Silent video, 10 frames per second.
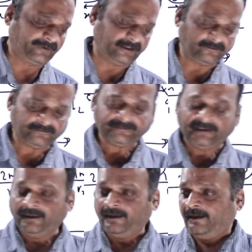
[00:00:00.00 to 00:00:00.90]
Now
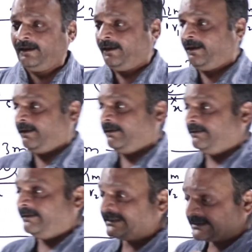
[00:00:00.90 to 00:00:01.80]

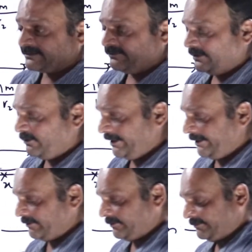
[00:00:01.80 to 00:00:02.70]
next we'll go
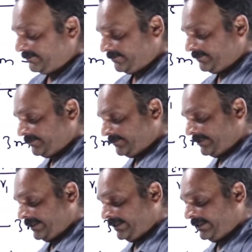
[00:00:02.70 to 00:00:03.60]
into
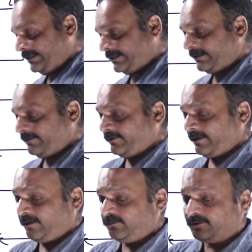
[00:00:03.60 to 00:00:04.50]
the
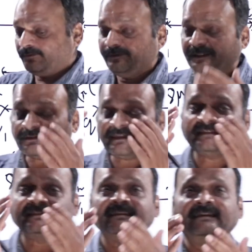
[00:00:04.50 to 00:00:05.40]
how to visualize
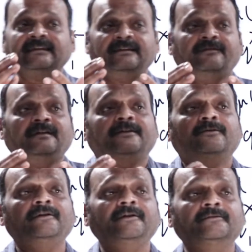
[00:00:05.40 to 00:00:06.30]
this electric field. I
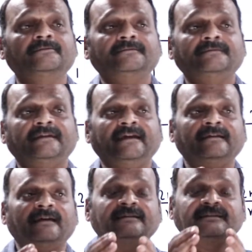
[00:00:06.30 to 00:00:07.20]
told you,
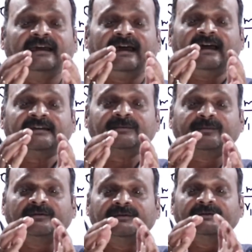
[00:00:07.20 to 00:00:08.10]
right, a charge
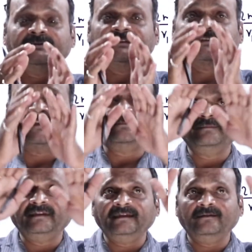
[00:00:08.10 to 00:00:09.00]
produces
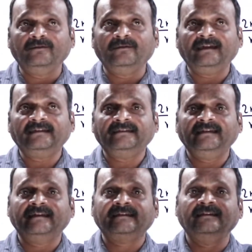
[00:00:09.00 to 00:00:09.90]
something known as an
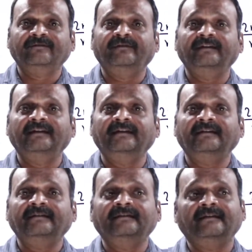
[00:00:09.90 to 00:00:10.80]
electric field
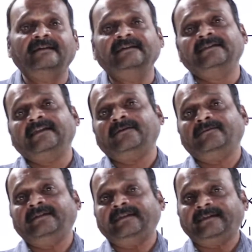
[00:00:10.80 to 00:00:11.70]
in the region
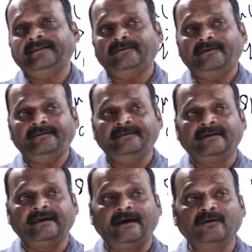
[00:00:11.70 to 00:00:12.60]
around it. I told,
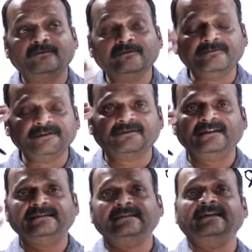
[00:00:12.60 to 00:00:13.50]
okay, how to
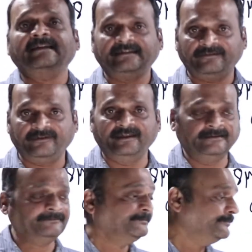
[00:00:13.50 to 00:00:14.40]
visualize that electric
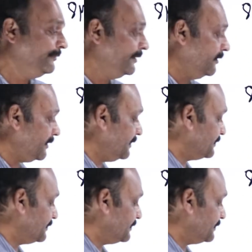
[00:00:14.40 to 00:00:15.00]
field. Okay,